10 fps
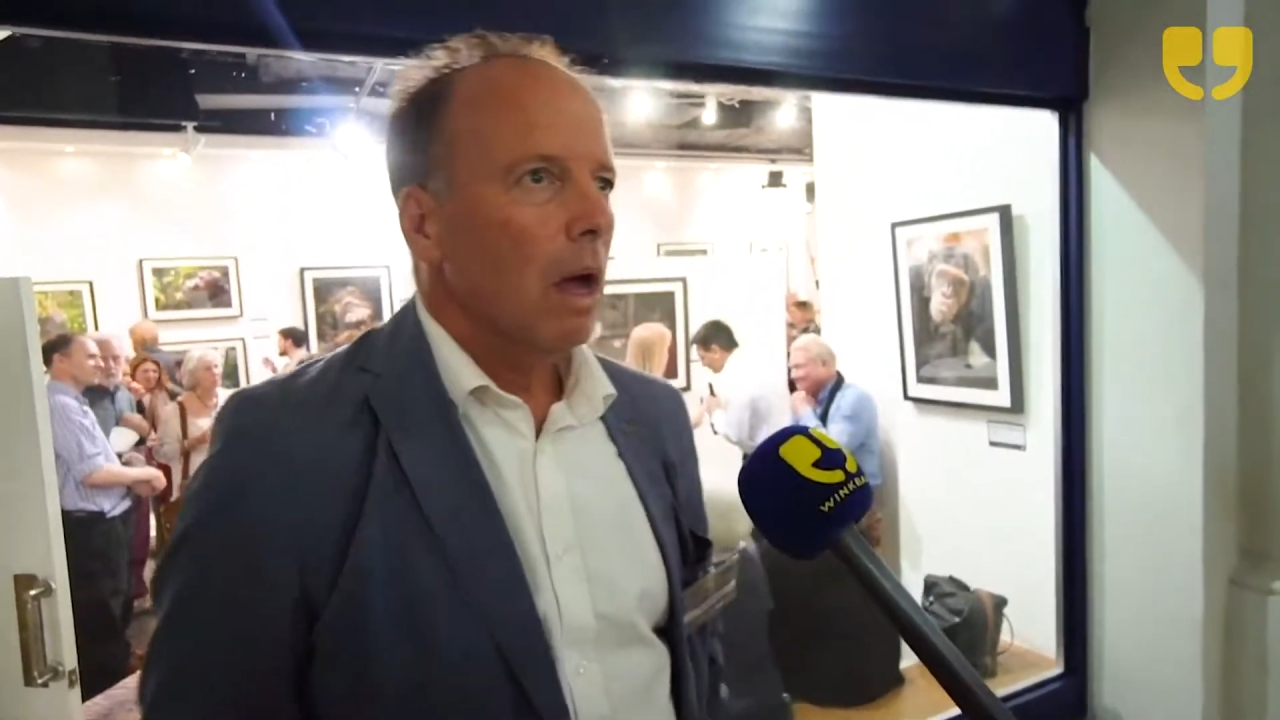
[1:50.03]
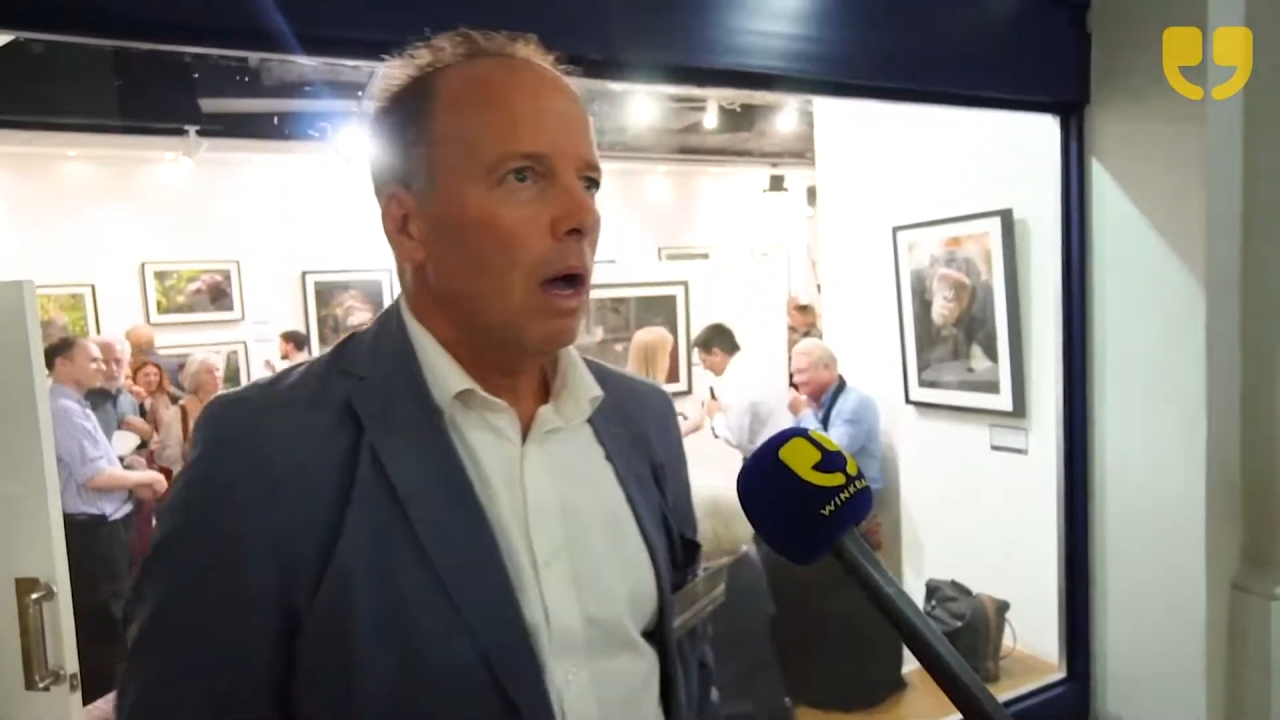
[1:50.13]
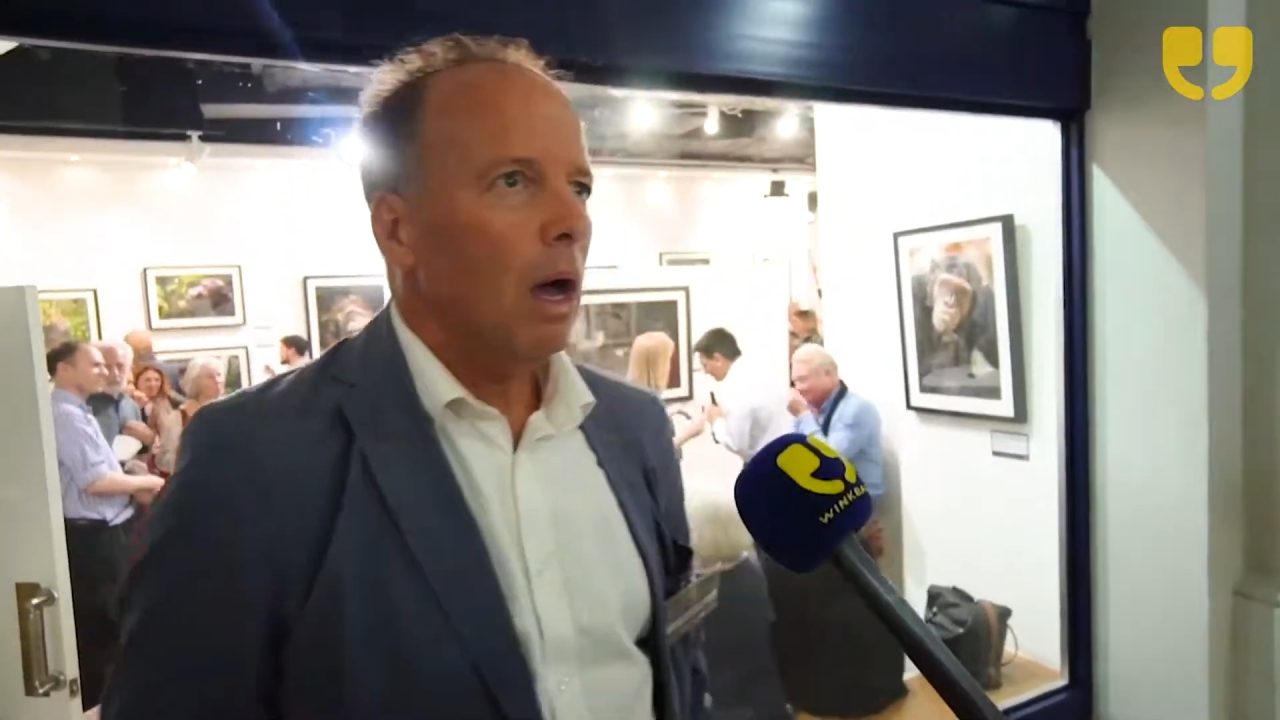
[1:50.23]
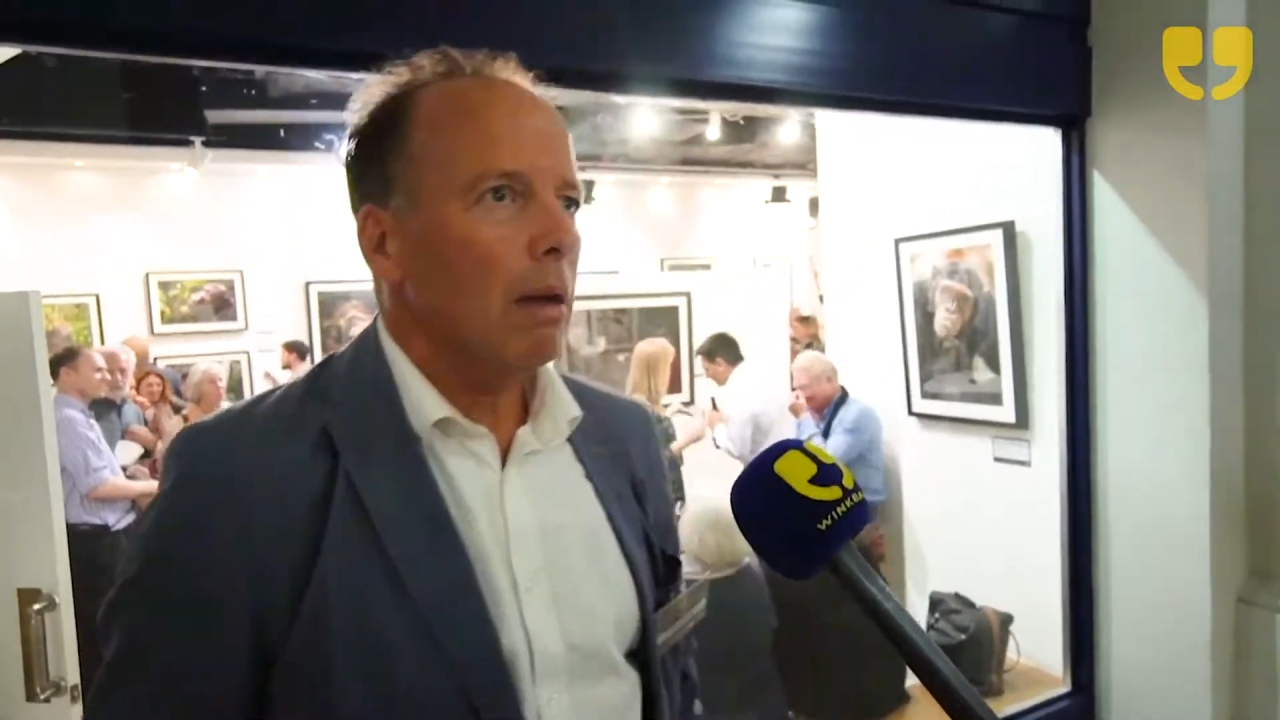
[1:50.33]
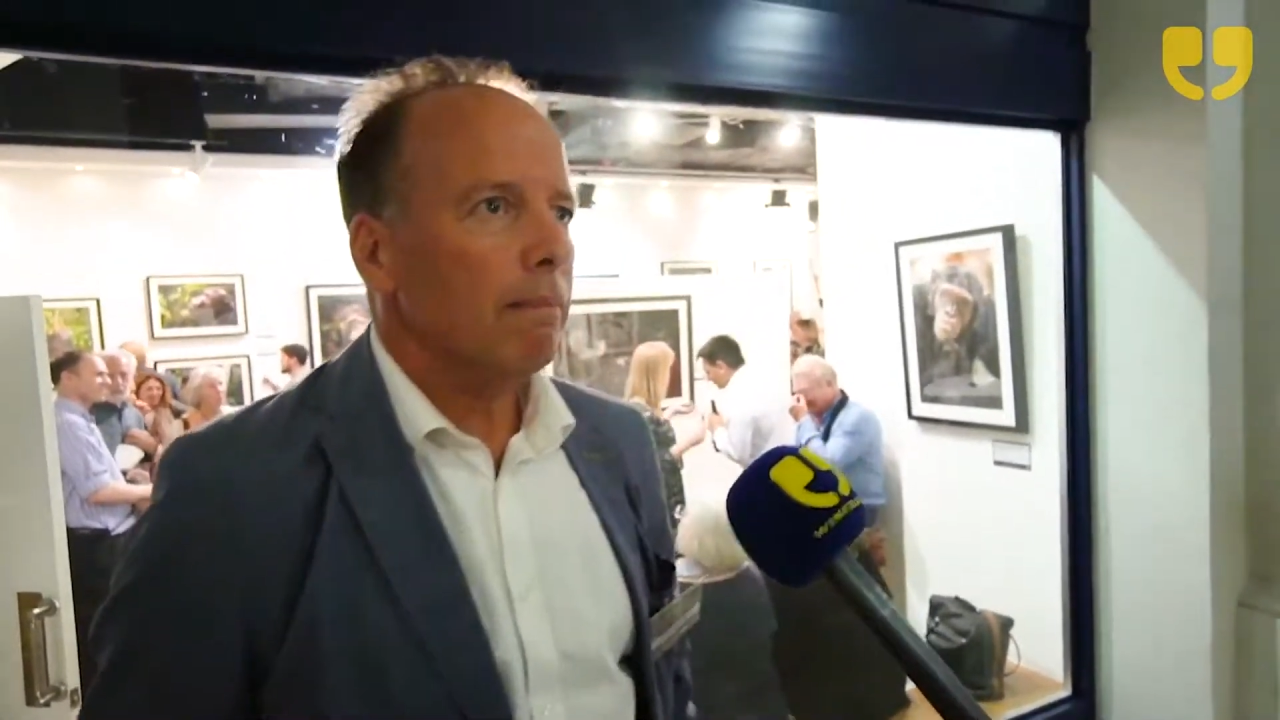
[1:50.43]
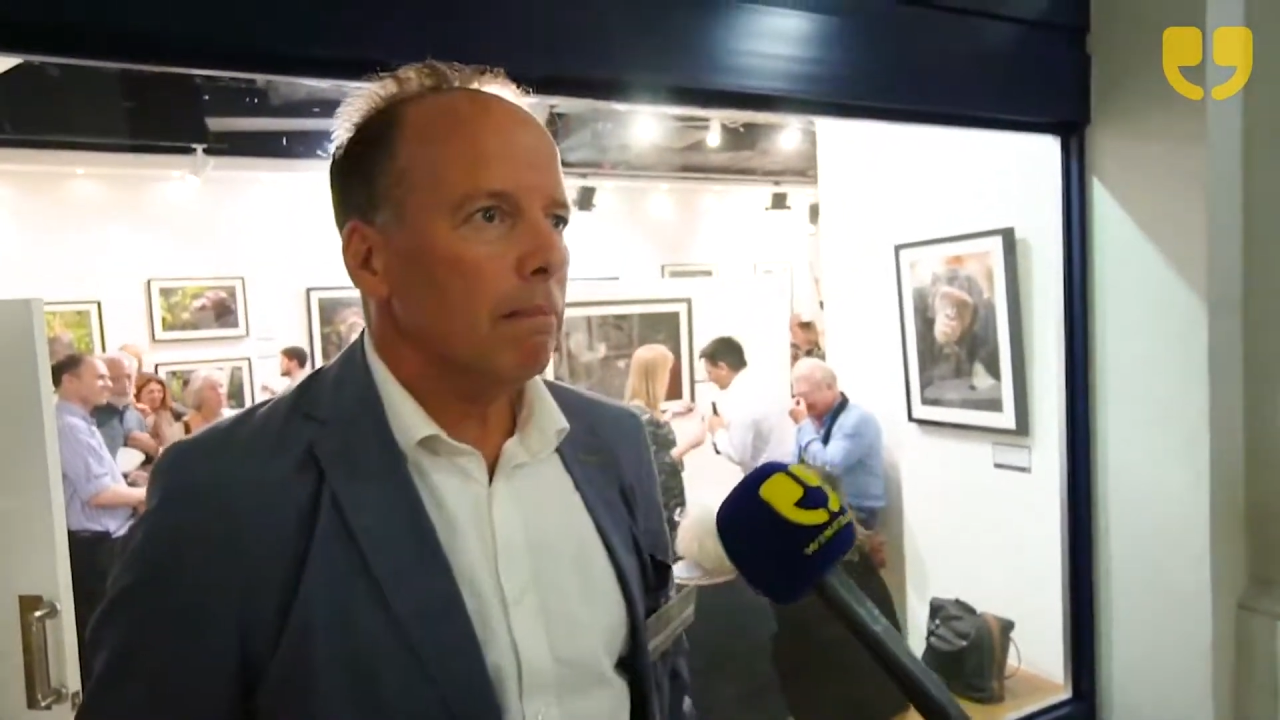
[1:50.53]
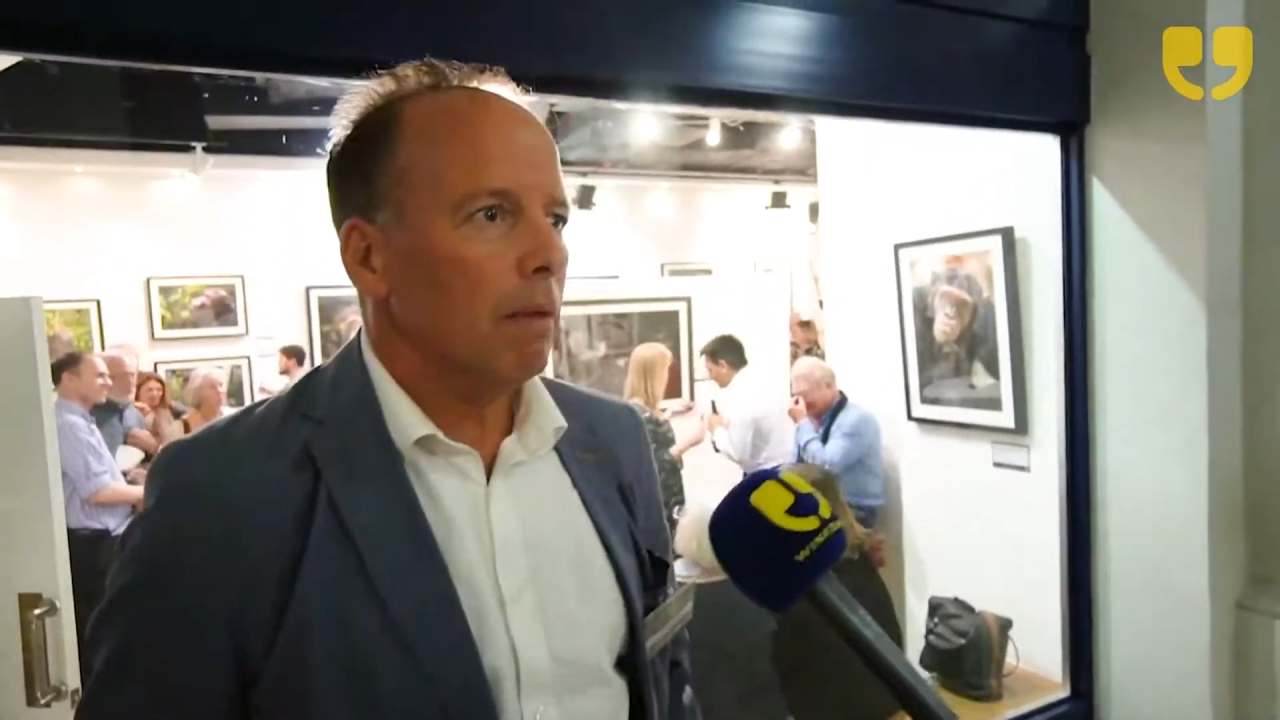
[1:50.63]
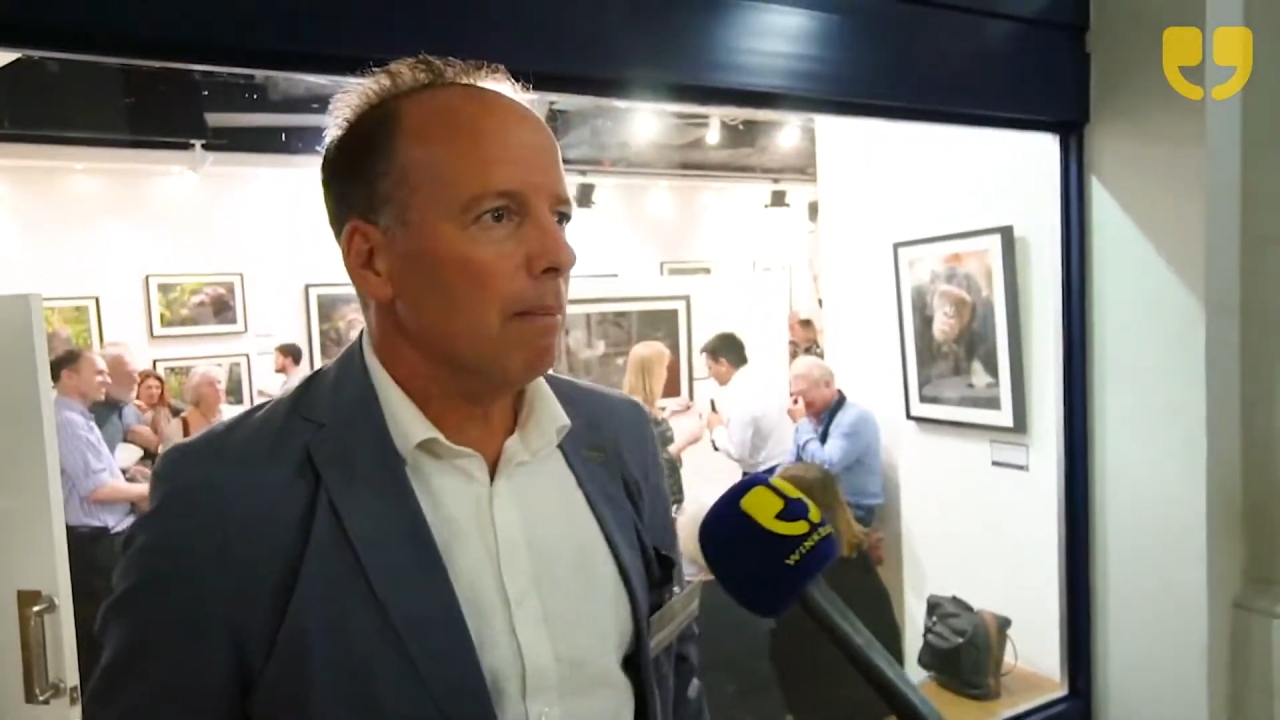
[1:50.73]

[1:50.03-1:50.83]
Um,